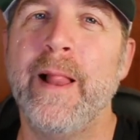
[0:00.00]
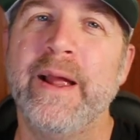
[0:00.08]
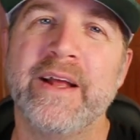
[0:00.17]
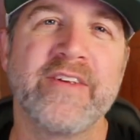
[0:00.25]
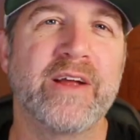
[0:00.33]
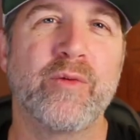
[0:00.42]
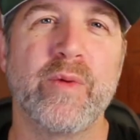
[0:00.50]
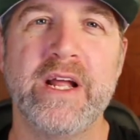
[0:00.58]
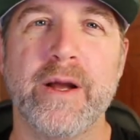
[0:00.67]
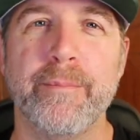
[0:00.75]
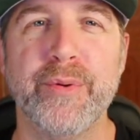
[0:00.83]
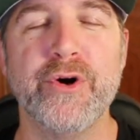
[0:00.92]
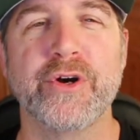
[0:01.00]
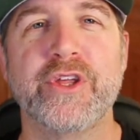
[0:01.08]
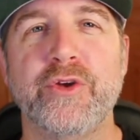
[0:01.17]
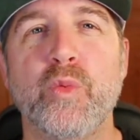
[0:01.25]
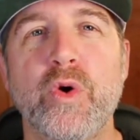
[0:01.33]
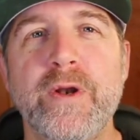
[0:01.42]
It's like reading a book.
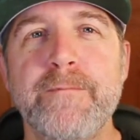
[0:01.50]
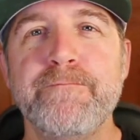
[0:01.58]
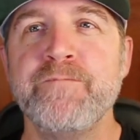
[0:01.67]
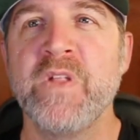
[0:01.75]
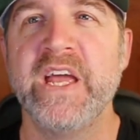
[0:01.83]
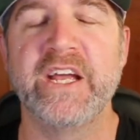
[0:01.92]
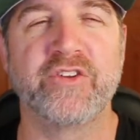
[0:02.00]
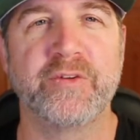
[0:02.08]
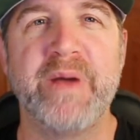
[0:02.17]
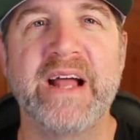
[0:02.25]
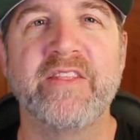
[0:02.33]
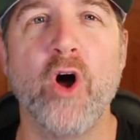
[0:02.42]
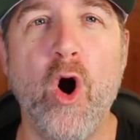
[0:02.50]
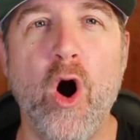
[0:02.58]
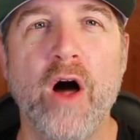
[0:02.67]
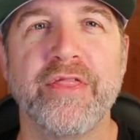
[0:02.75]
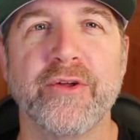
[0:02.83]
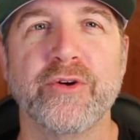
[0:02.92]
You wouldn't expect the
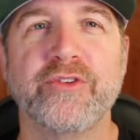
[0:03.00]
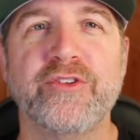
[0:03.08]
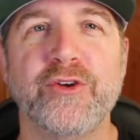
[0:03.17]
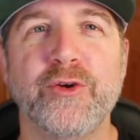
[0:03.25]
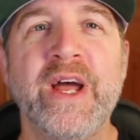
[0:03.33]
author to